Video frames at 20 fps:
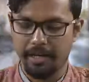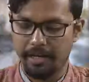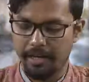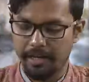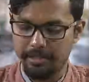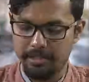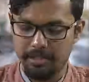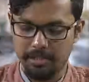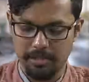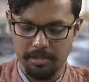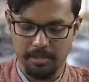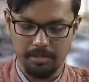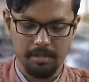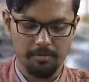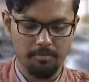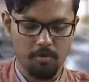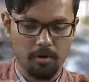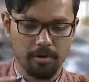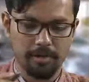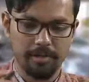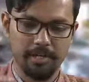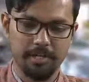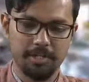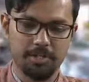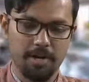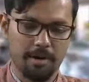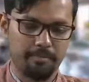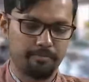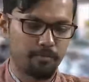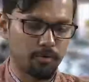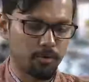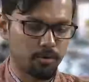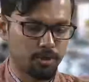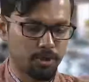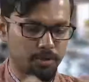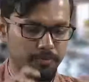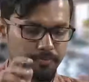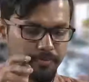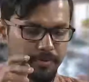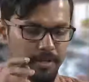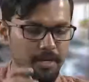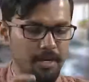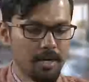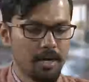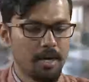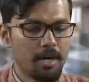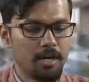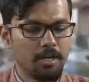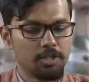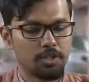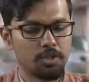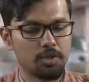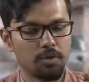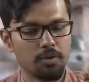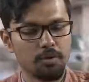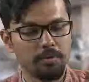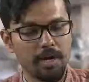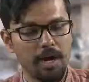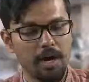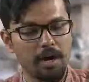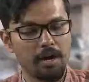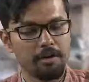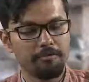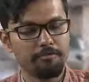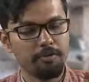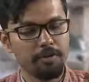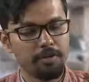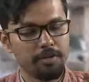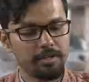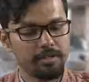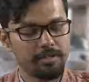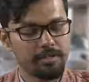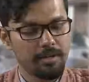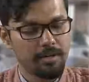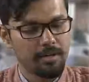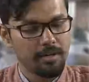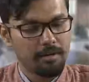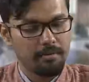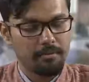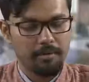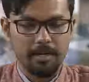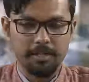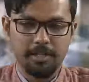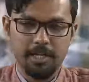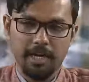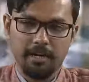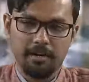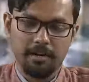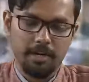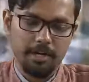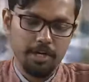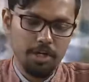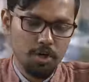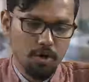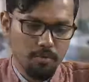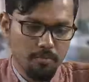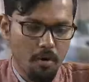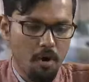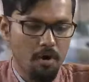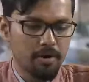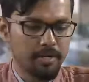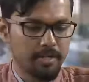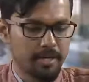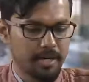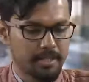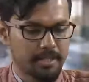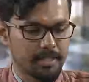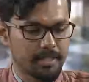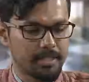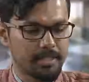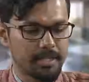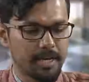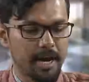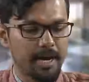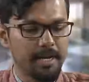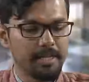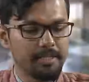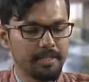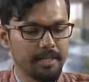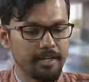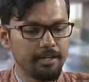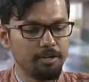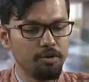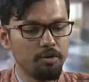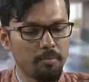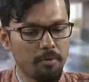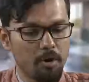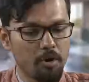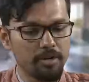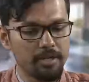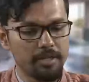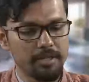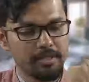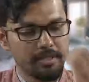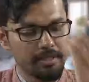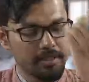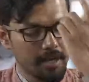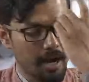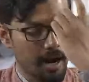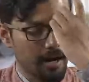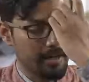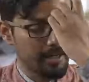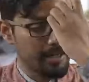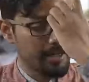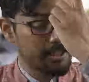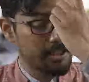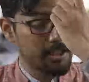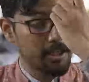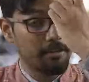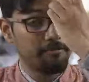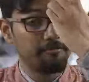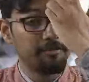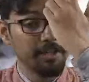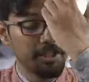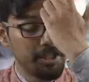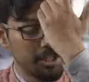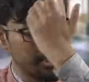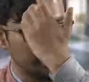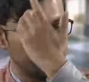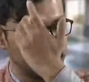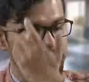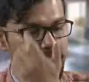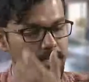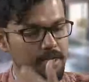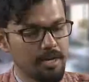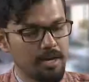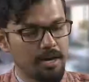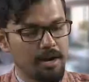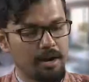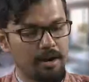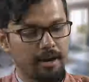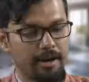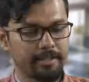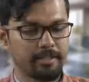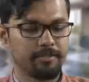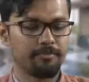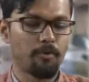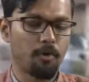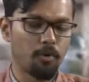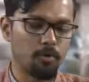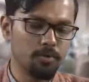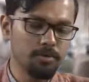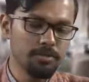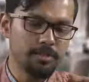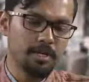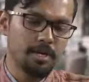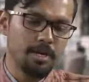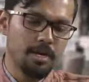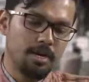against the modernist approach. So, uh, if we dis, uh, uh, take a new modern as a style, the New moderns architectural features are as follows.